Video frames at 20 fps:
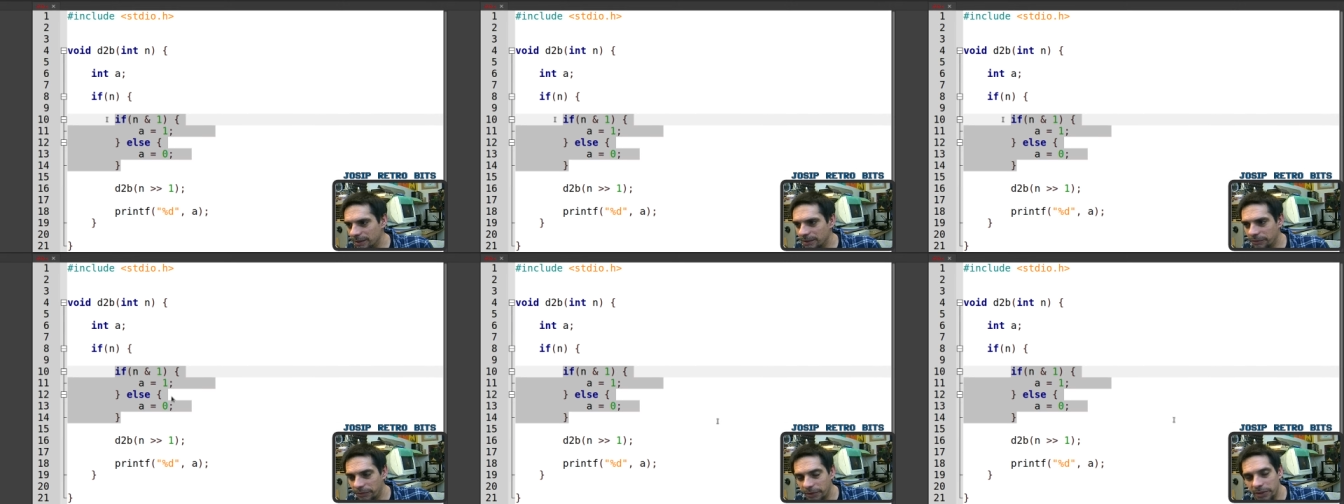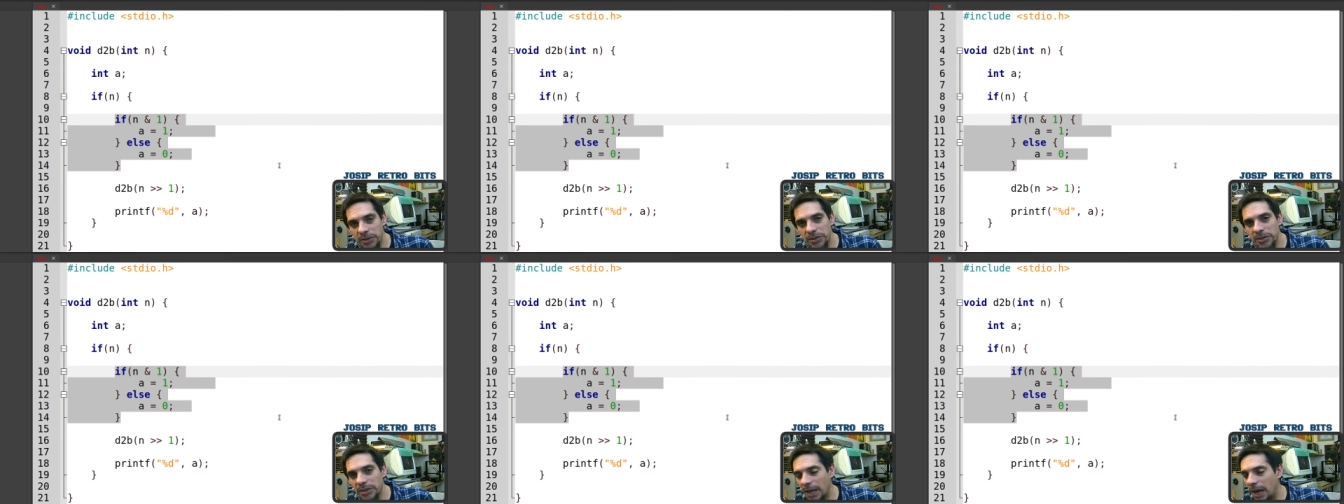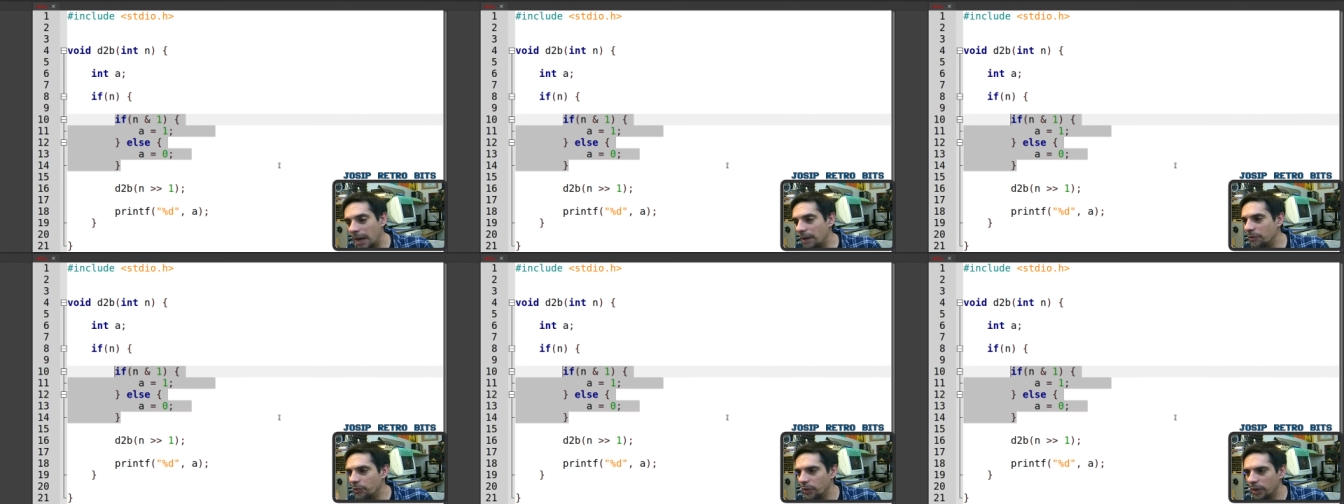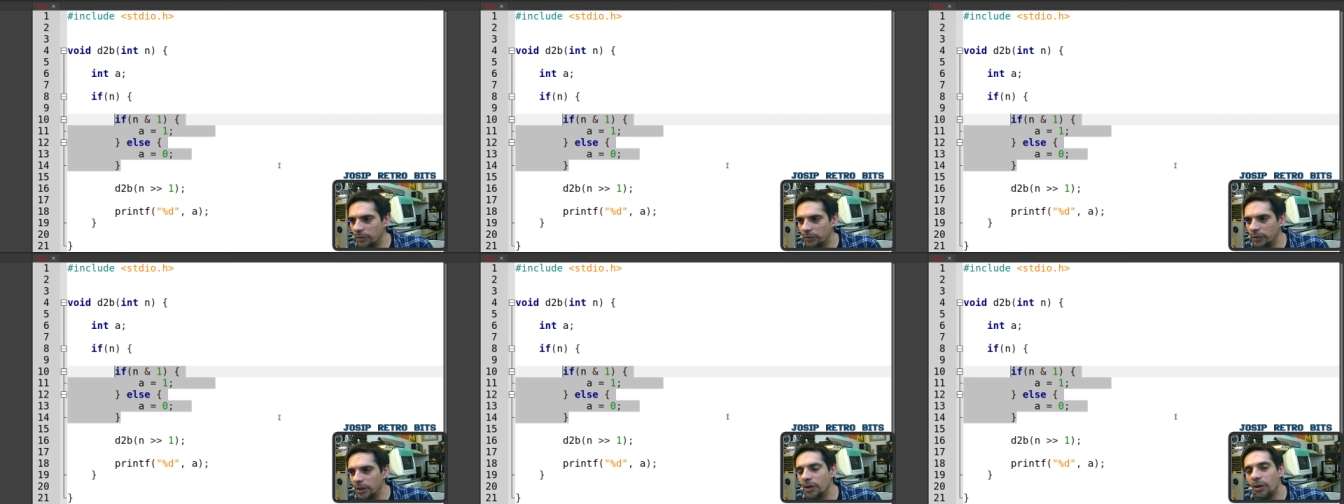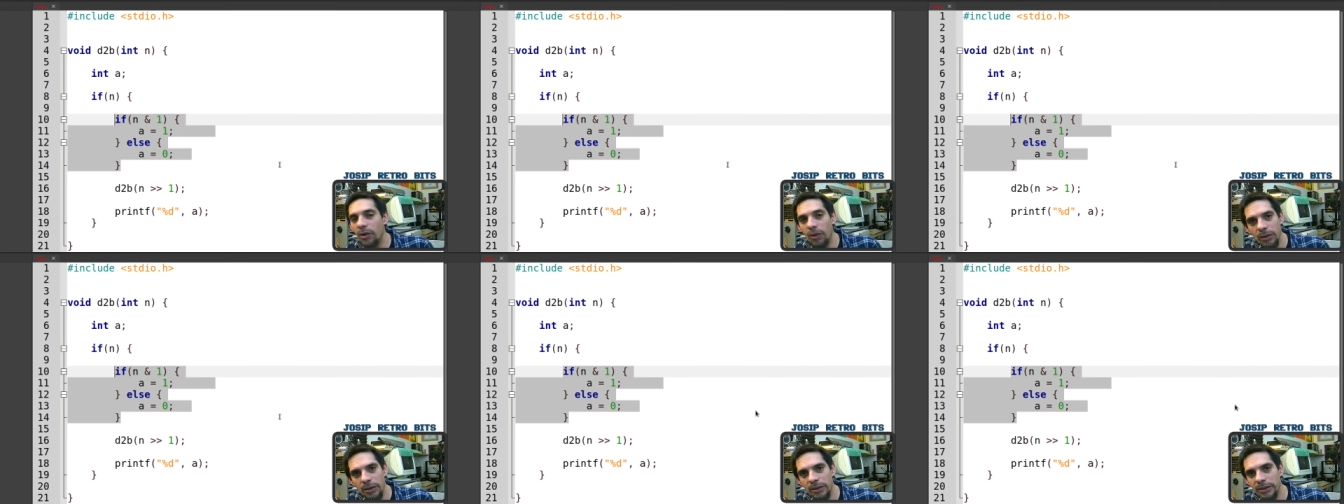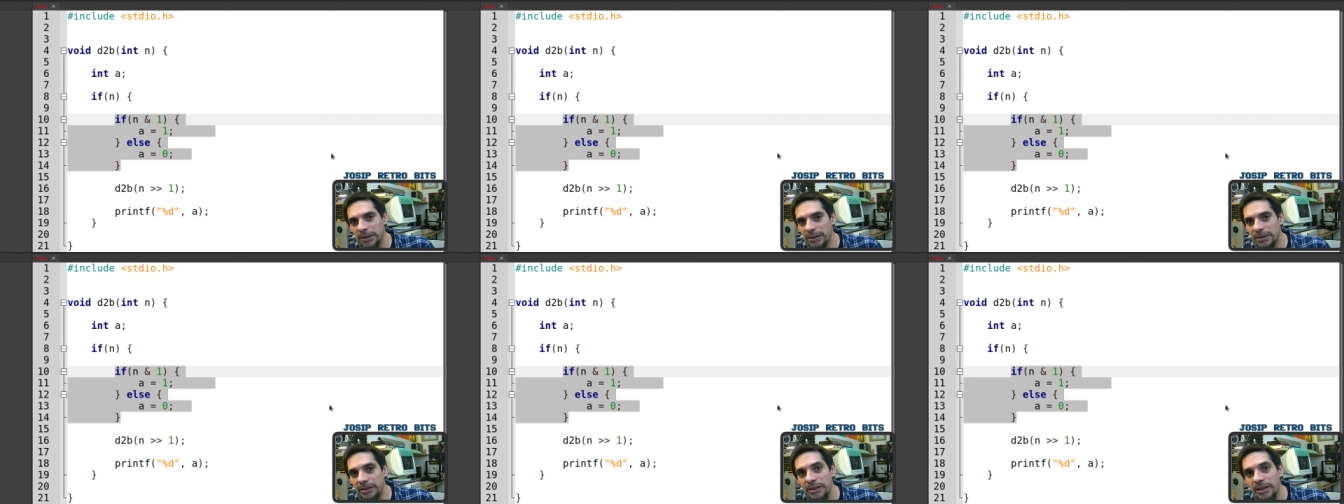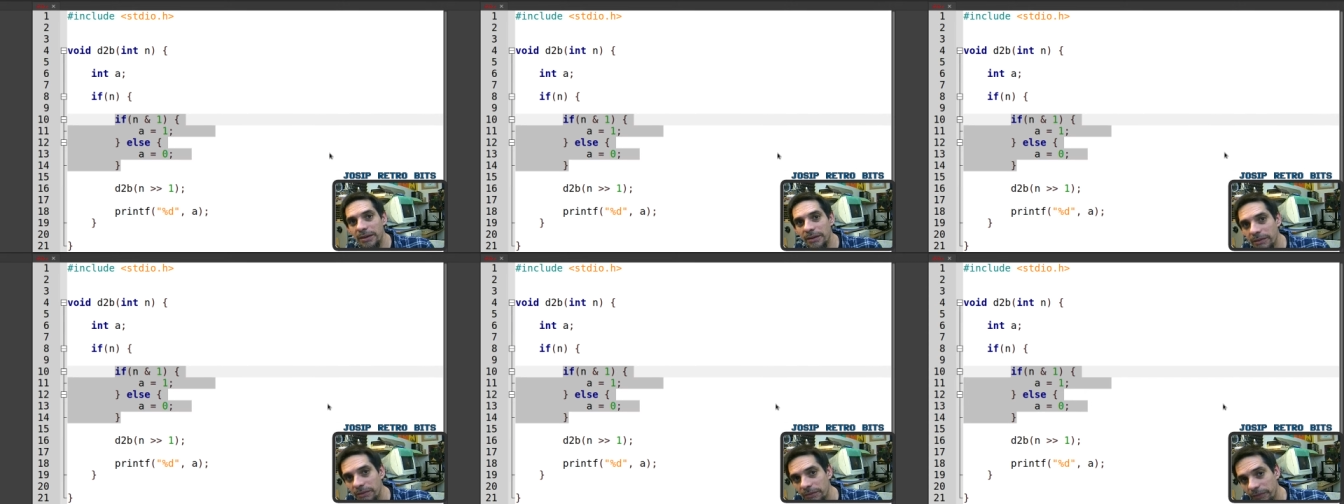first time when we called this
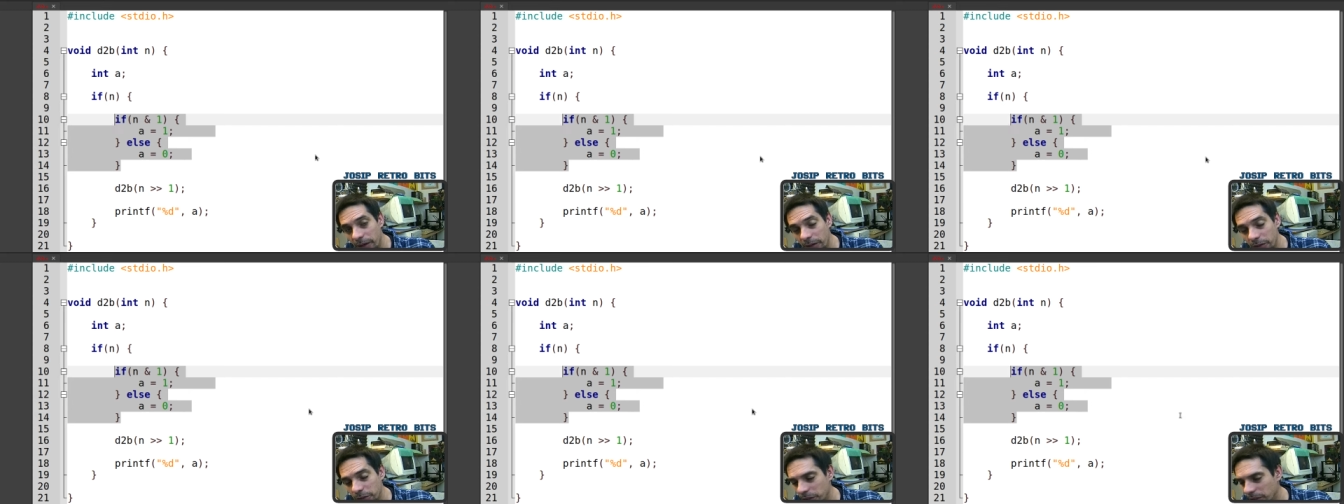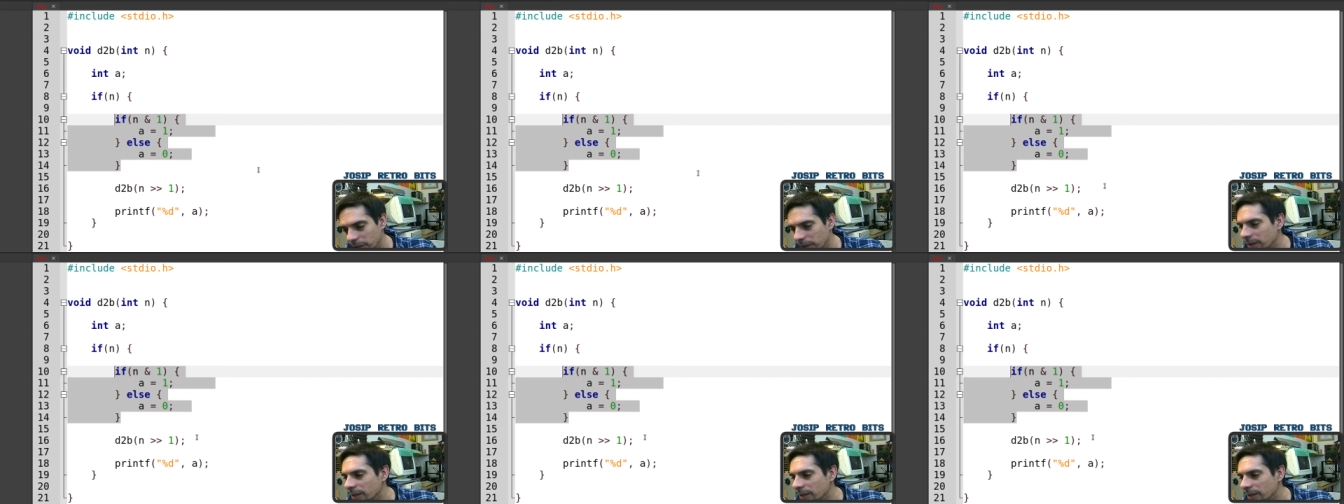function.